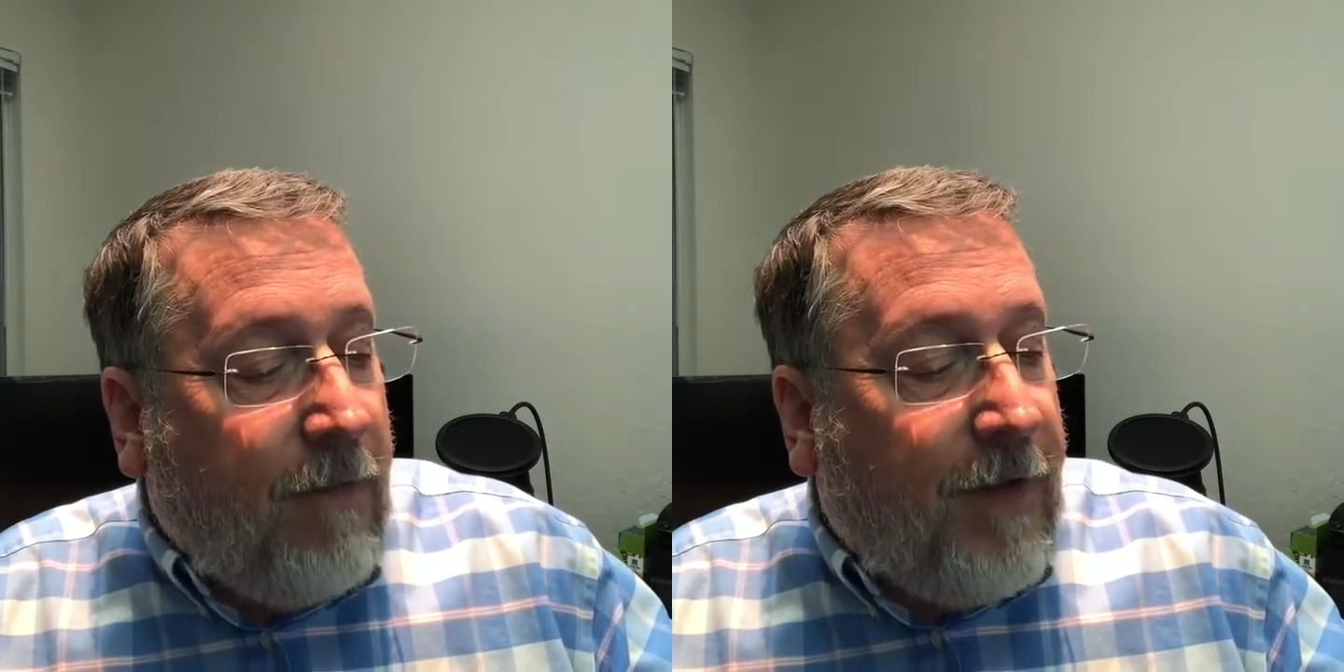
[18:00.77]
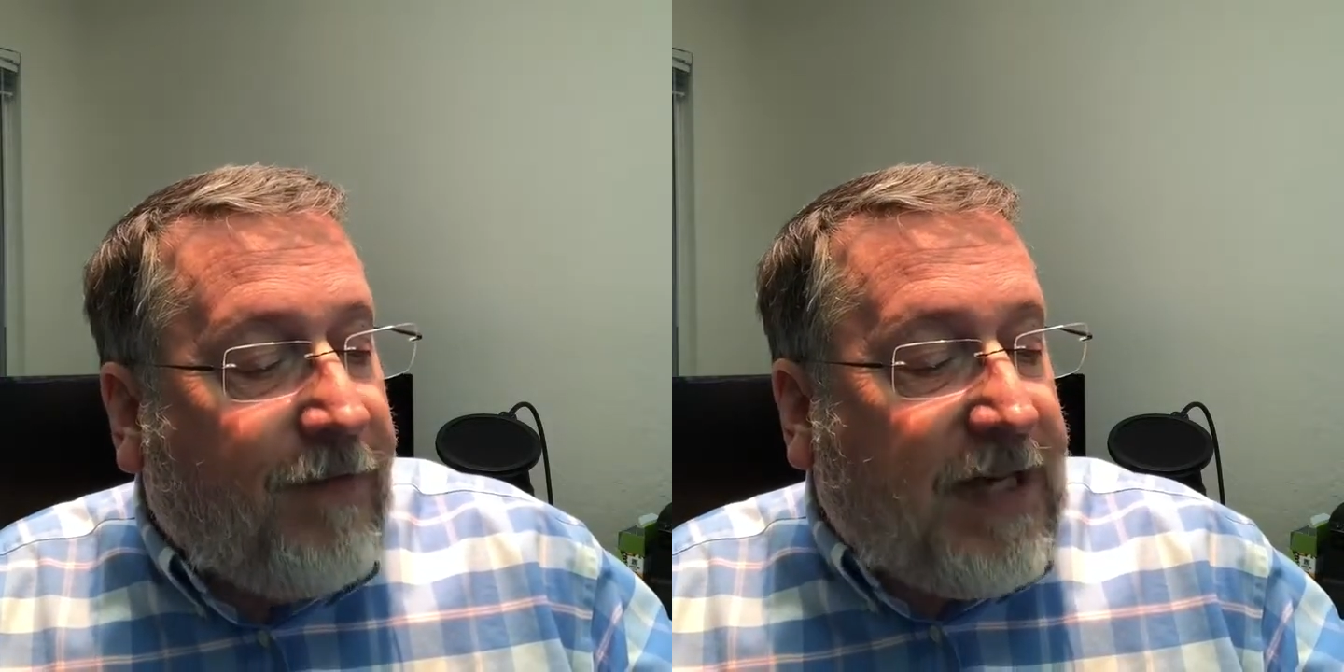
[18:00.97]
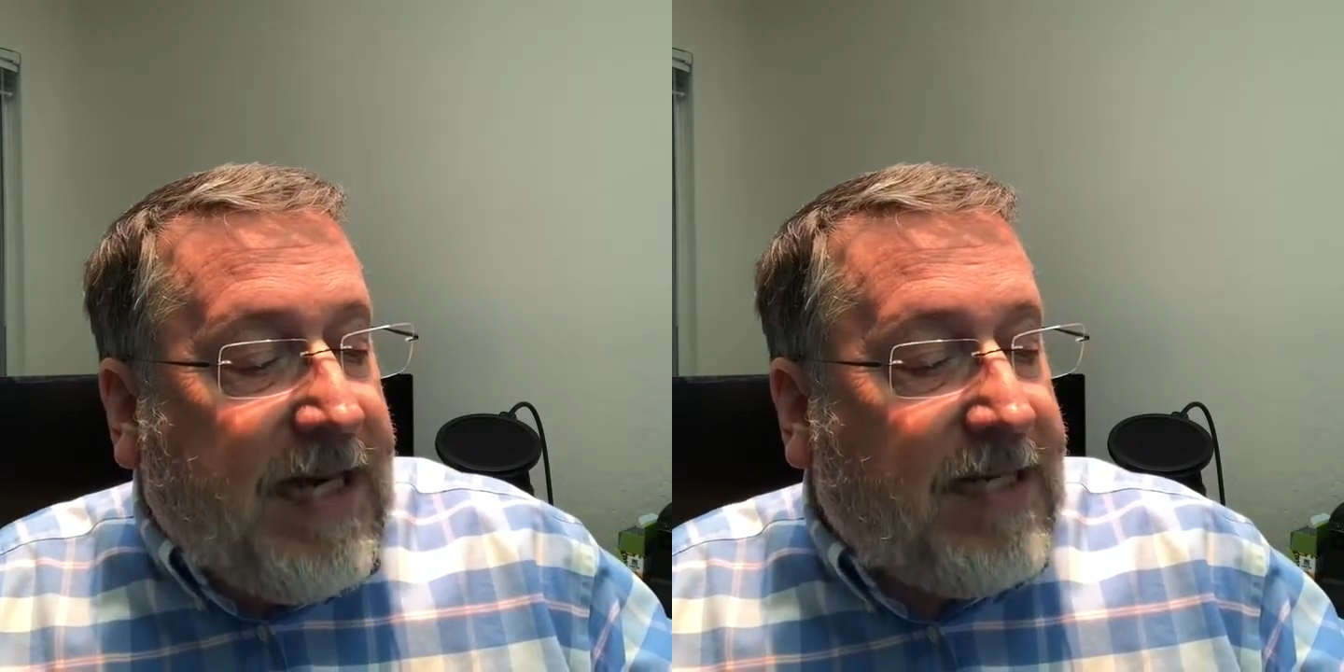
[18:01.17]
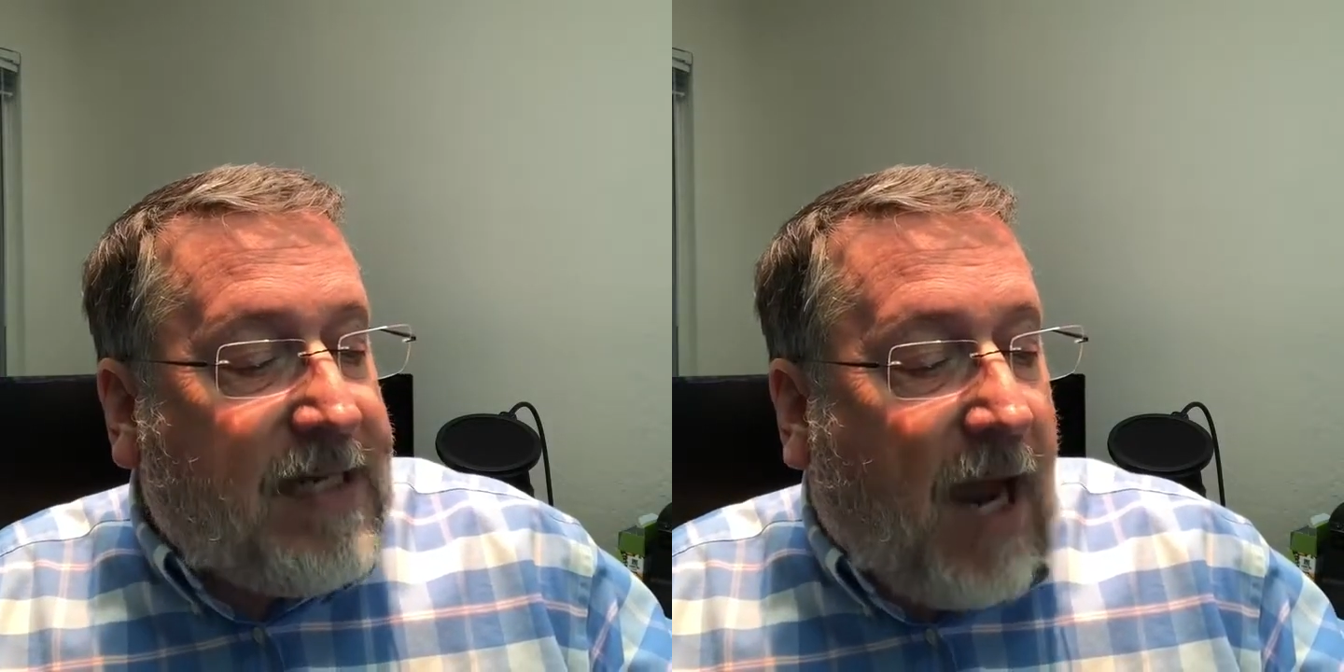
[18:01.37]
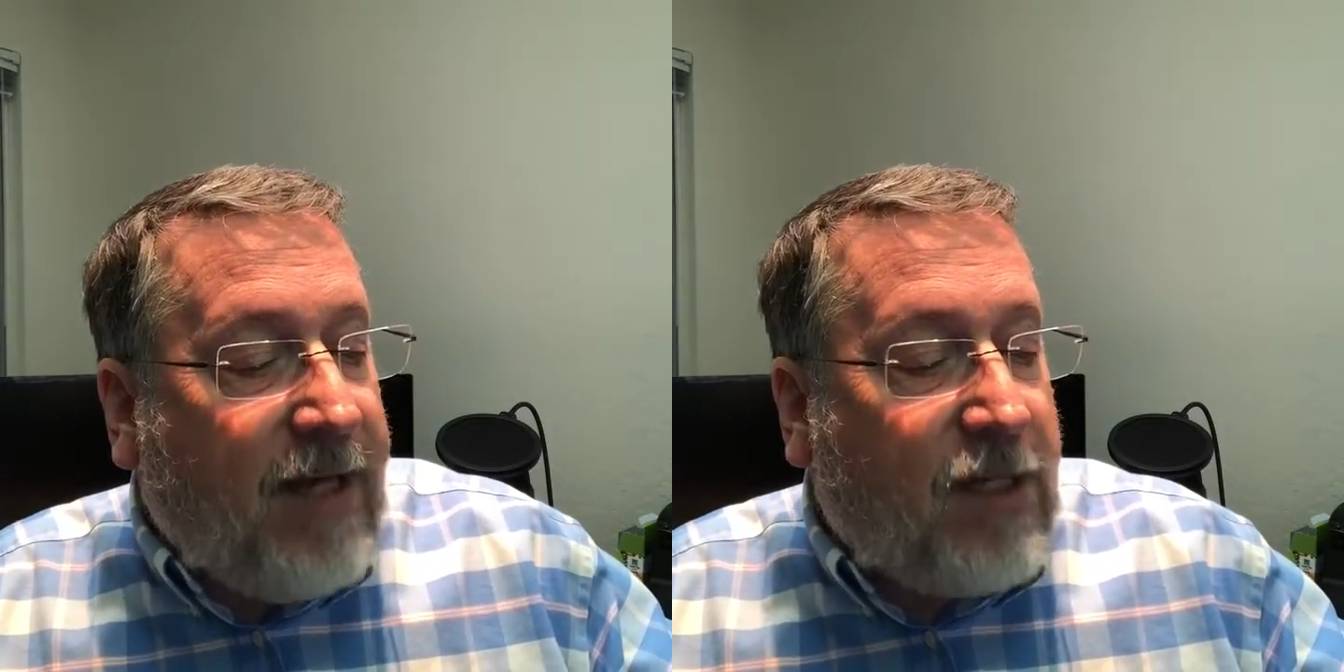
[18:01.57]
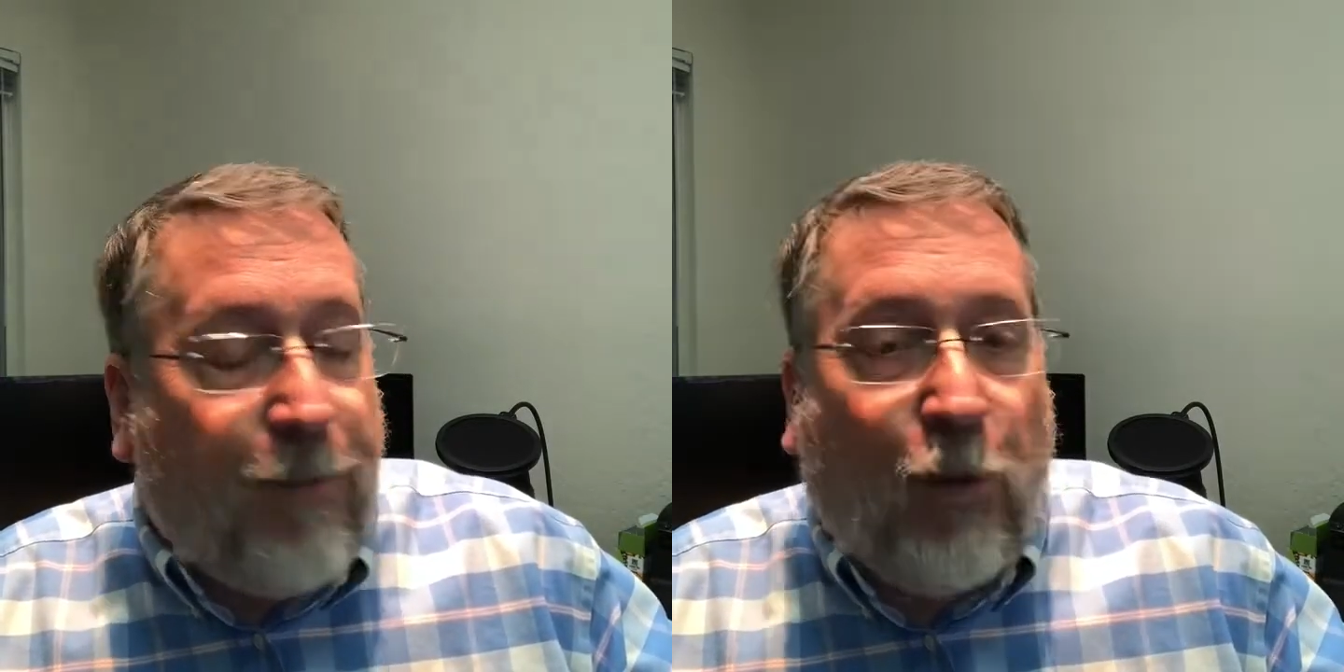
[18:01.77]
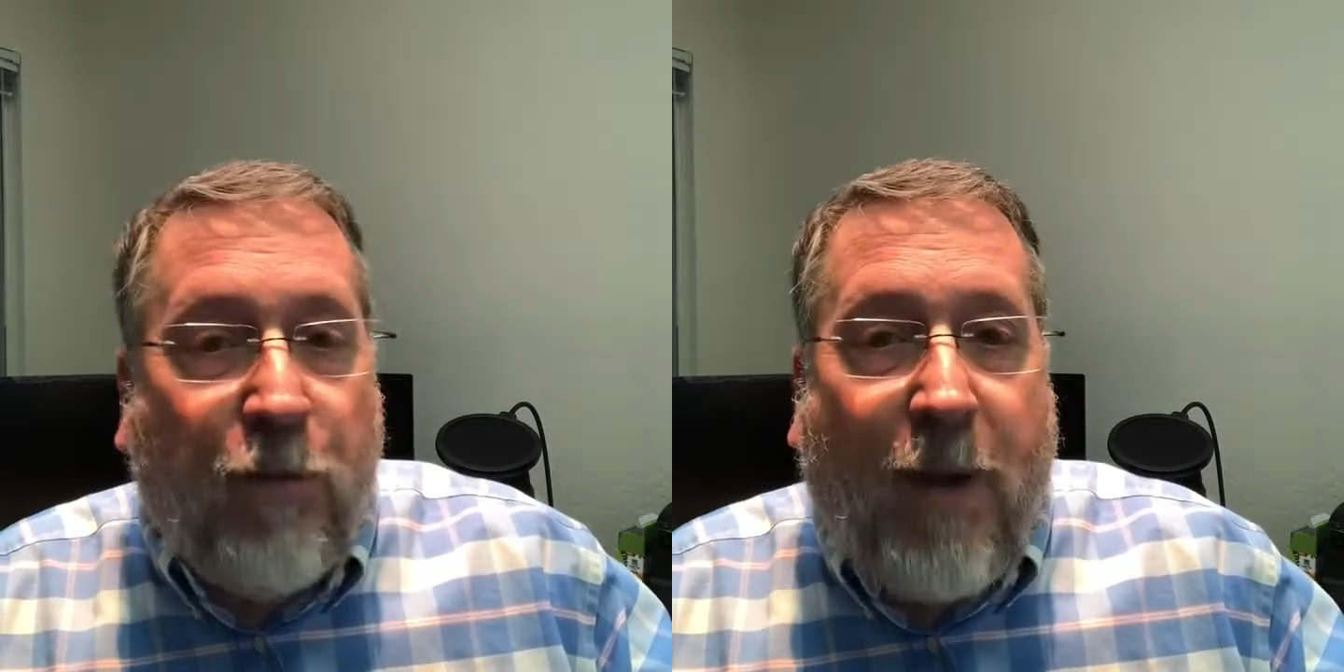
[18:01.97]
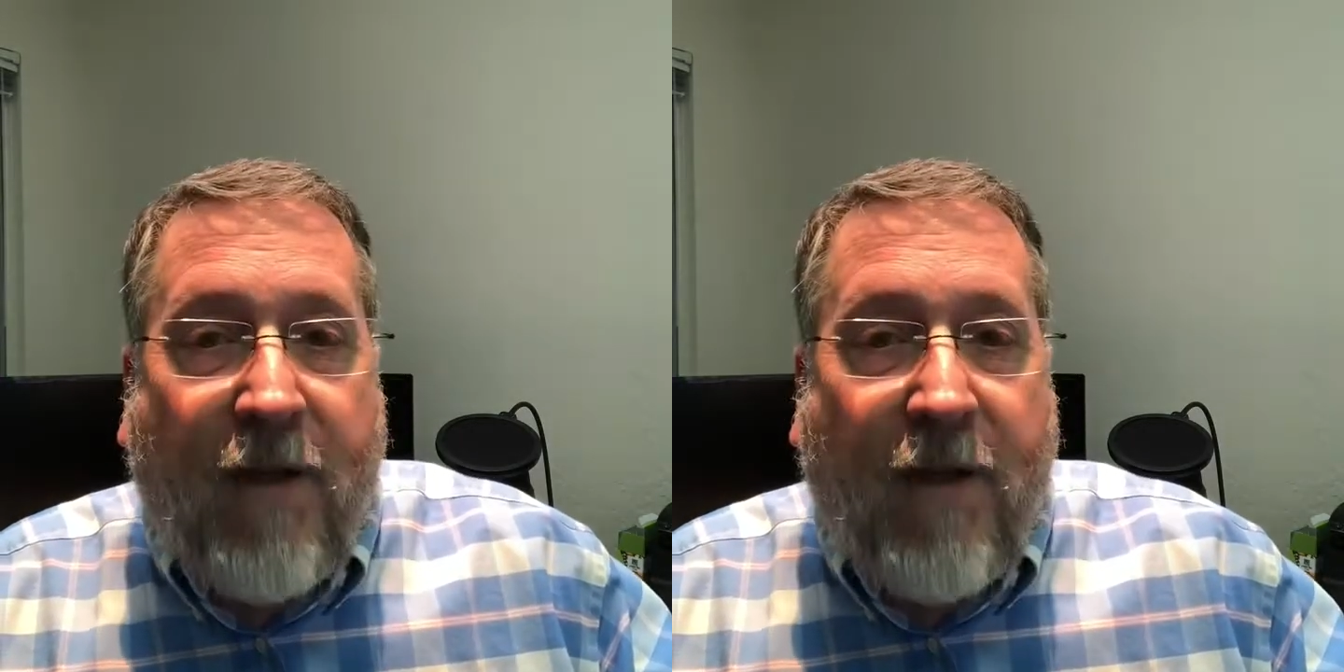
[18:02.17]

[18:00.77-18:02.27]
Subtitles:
15 sites improved